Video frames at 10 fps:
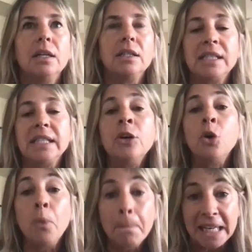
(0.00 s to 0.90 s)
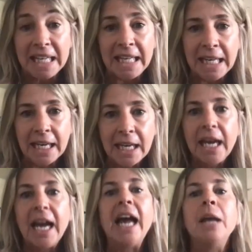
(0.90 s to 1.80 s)
single me
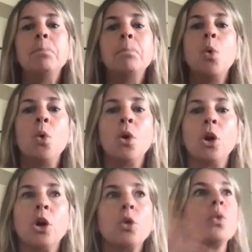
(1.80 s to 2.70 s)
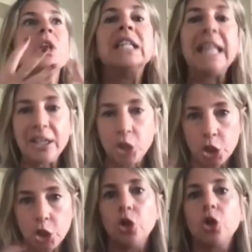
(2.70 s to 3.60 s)
and more
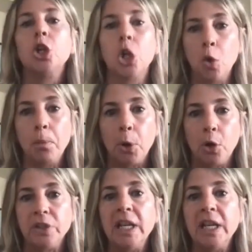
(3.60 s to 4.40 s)
relational global,